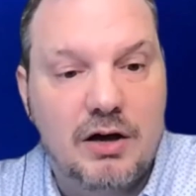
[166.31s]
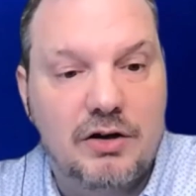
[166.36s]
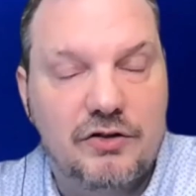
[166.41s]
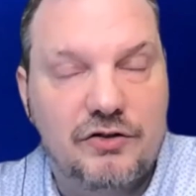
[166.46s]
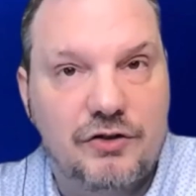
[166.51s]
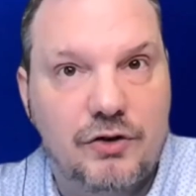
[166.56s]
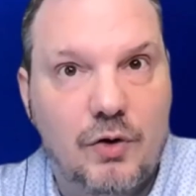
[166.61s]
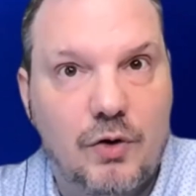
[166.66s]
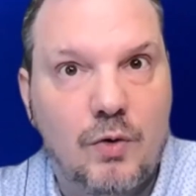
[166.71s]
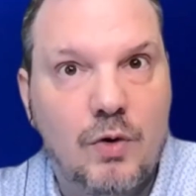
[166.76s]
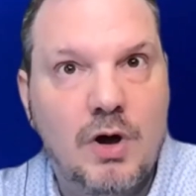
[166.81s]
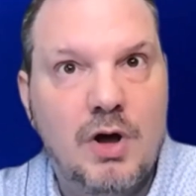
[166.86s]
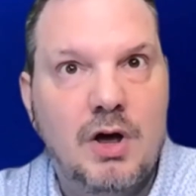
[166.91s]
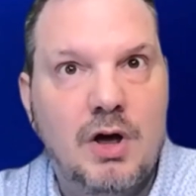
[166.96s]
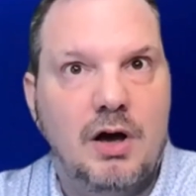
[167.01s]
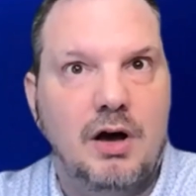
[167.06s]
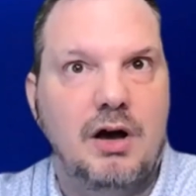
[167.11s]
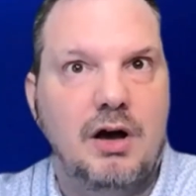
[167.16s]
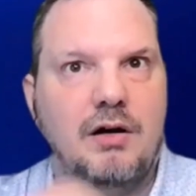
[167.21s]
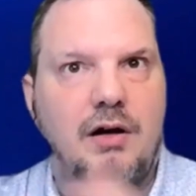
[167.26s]
So
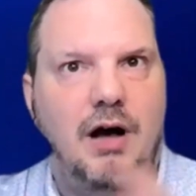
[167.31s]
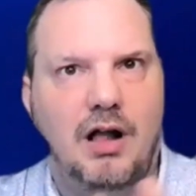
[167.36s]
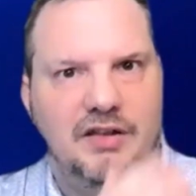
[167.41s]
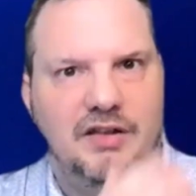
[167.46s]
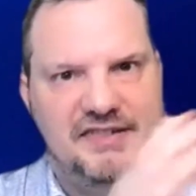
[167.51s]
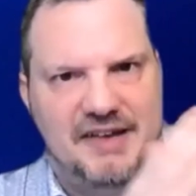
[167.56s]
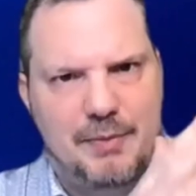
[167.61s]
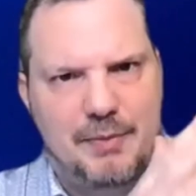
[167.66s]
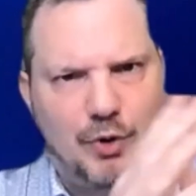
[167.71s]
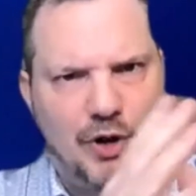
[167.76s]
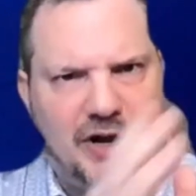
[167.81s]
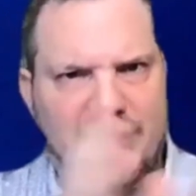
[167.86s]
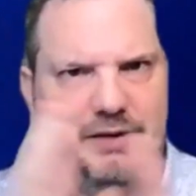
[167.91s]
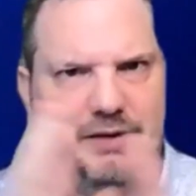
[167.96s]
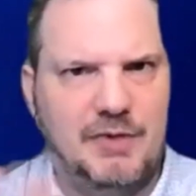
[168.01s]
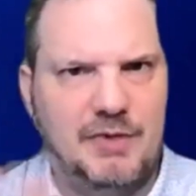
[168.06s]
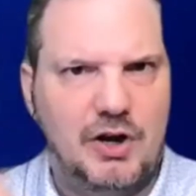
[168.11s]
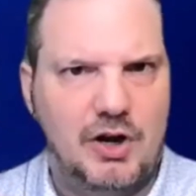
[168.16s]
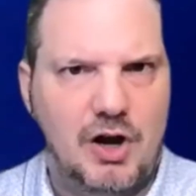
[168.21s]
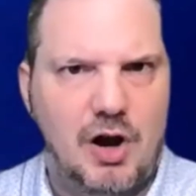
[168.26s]
I'll separate it
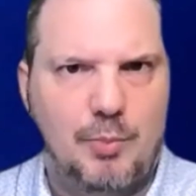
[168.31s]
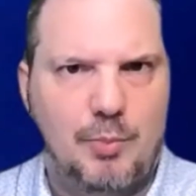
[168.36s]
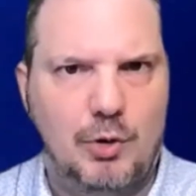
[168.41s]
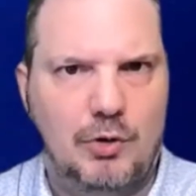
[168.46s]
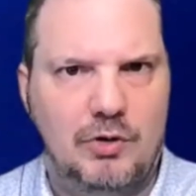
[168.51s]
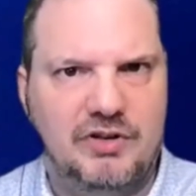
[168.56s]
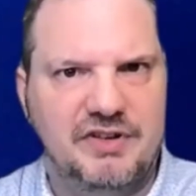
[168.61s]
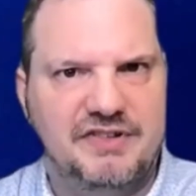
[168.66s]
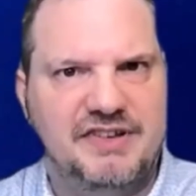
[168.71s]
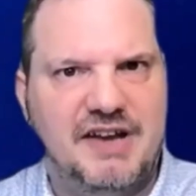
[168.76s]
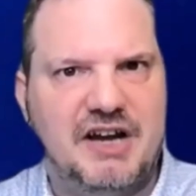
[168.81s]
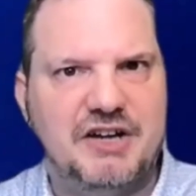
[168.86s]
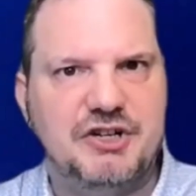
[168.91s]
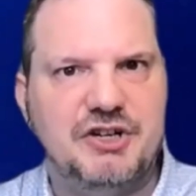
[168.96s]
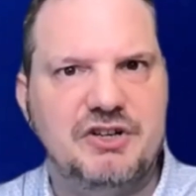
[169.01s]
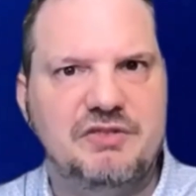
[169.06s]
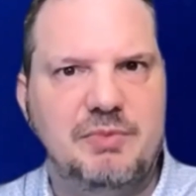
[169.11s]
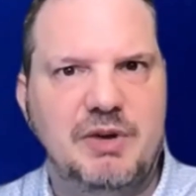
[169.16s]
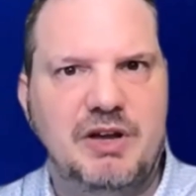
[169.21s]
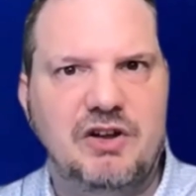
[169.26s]
in a couple
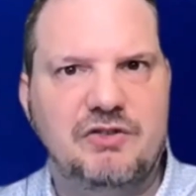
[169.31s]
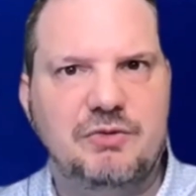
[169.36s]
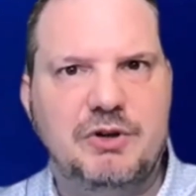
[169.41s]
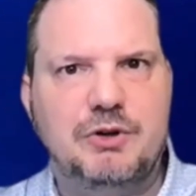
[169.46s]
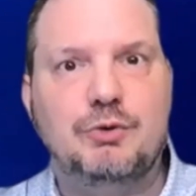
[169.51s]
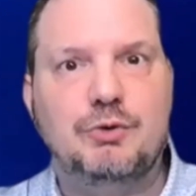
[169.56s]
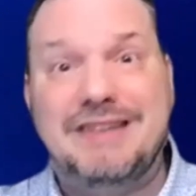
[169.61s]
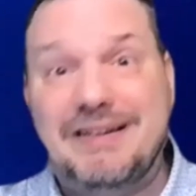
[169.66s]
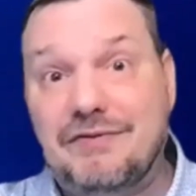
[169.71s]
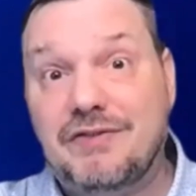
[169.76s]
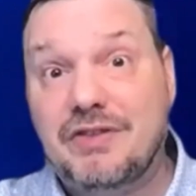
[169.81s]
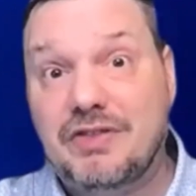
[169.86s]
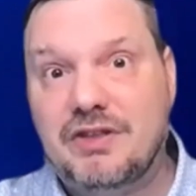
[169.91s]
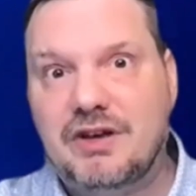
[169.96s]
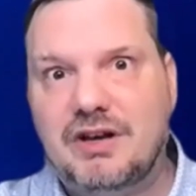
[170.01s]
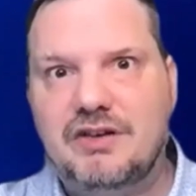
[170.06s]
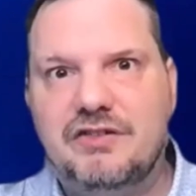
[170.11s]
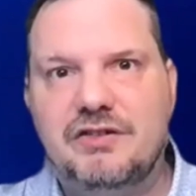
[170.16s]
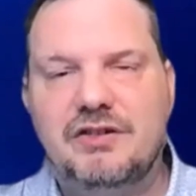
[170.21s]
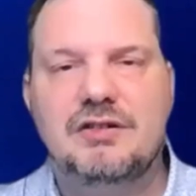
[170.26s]
sections because we do different
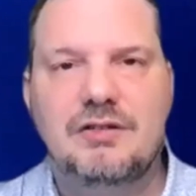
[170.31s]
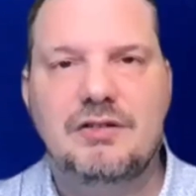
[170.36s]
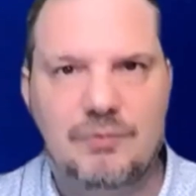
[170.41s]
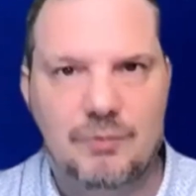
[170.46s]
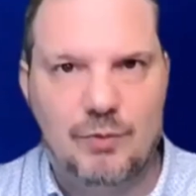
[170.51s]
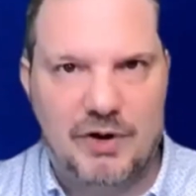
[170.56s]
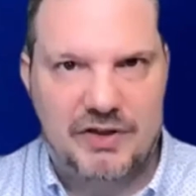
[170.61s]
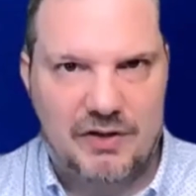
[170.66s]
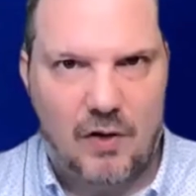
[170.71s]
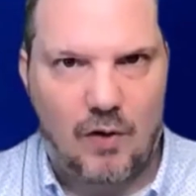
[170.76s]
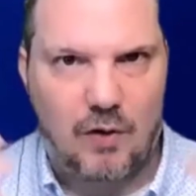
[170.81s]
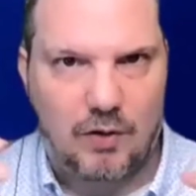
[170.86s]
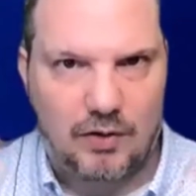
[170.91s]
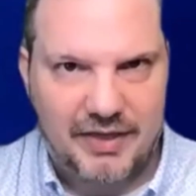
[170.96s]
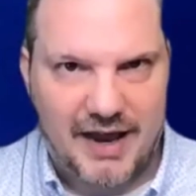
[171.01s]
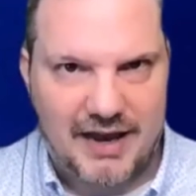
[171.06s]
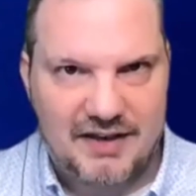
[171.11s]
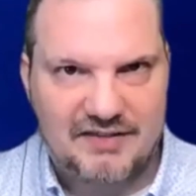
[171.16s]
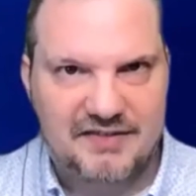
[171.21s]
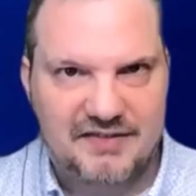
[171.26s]
things with all
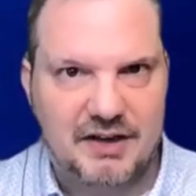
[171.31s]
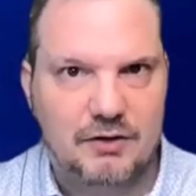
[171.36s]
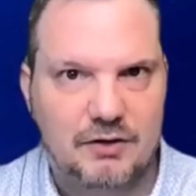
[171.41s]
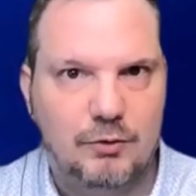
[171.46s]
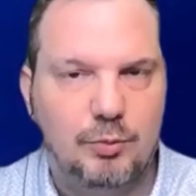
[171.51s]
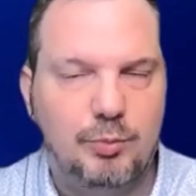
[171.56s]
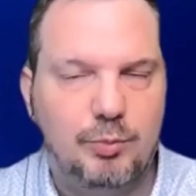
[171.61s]
that single